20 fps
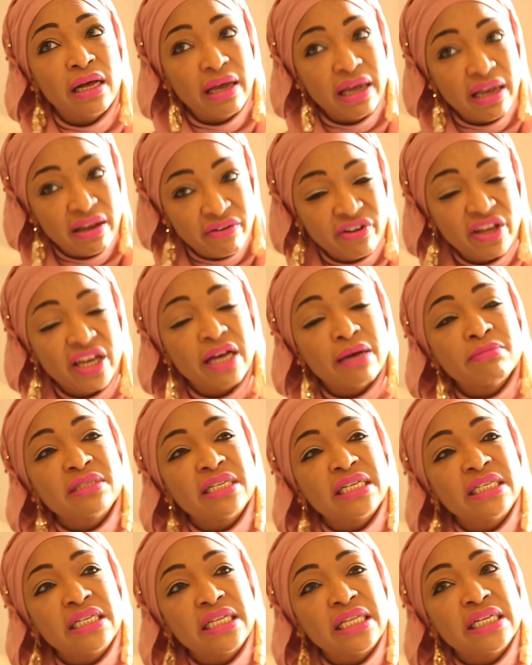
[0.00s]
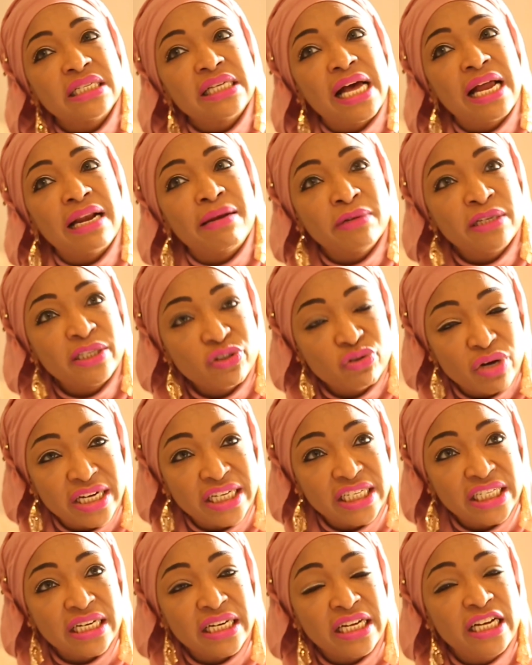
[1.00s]
if he comes into this
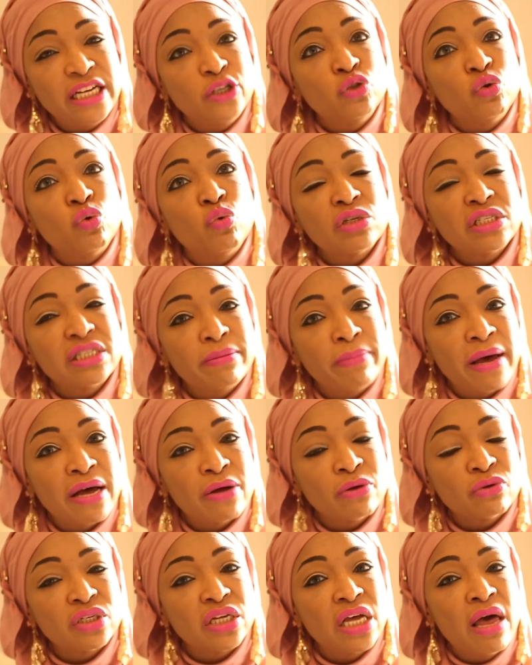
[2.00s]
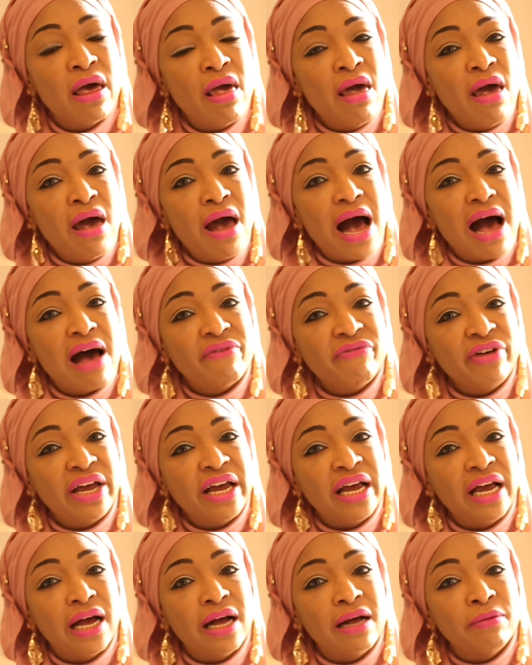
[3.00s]
administration. He talks about
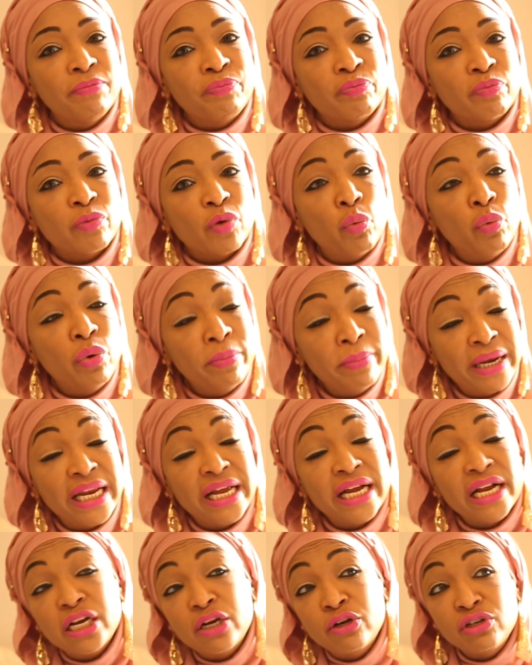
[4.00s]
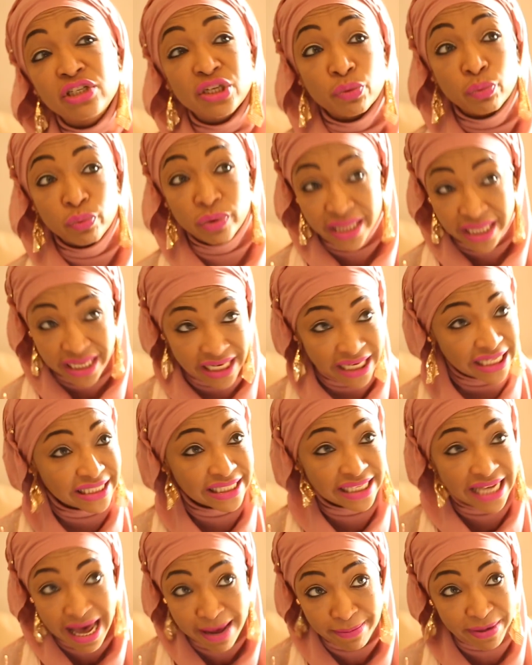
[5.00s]
having women inclusion within
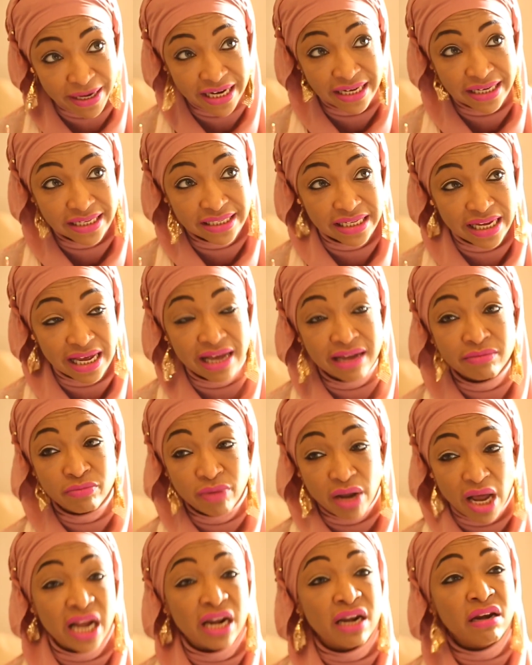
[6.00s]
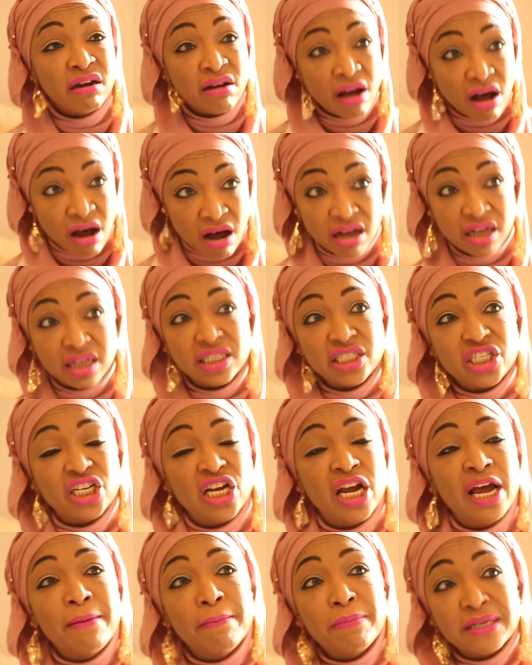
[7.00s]
his cabinet, a large
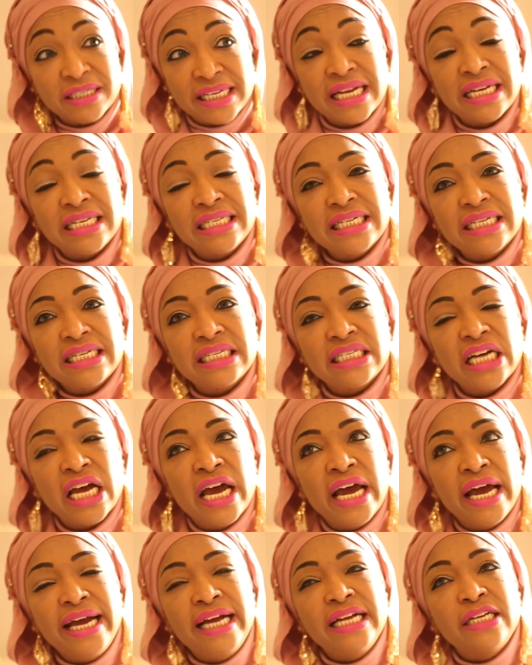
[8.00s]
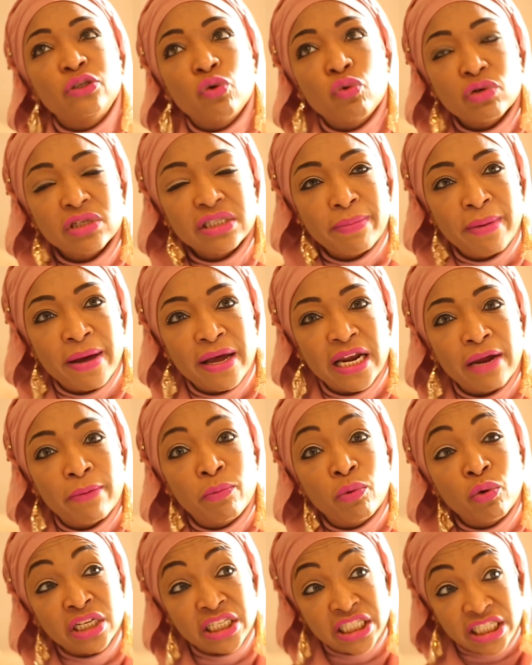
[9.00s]
percentage. He talks about
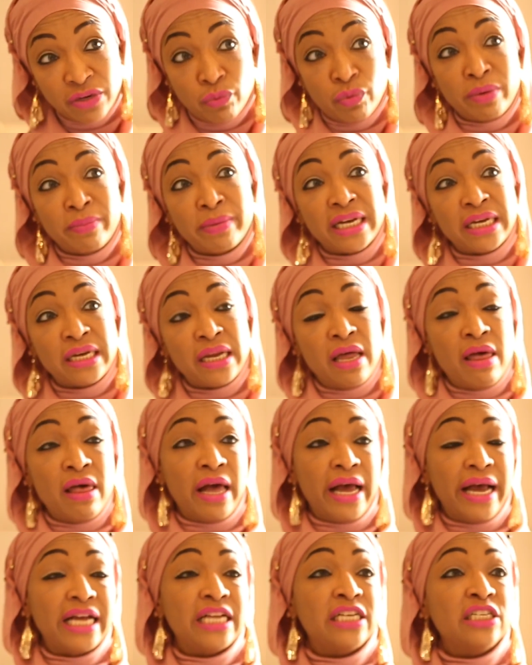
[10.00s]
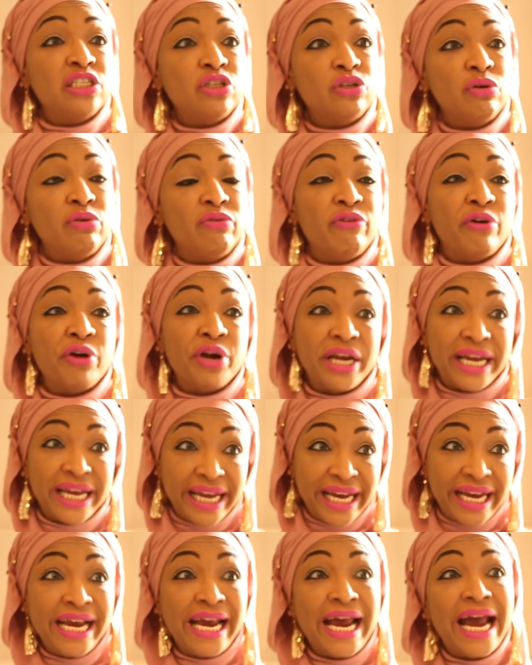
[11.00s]
appointing women into very
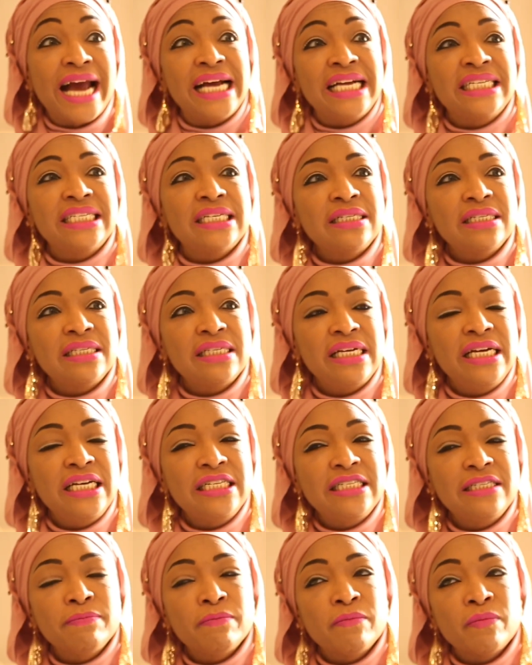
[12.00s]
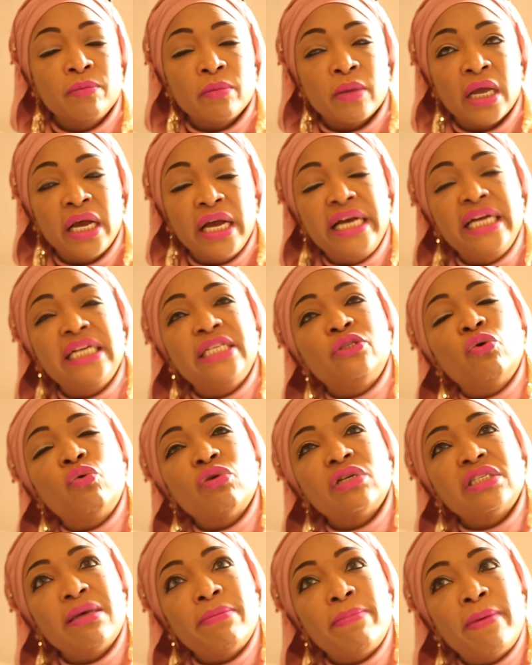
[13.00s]
key agencies. He
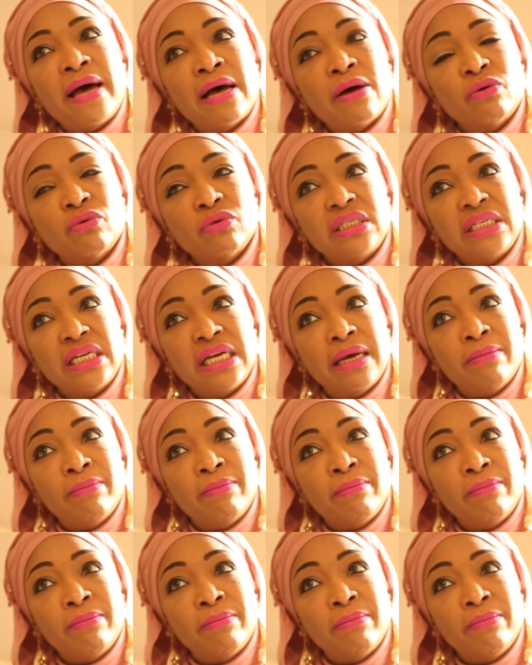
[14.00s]
talks about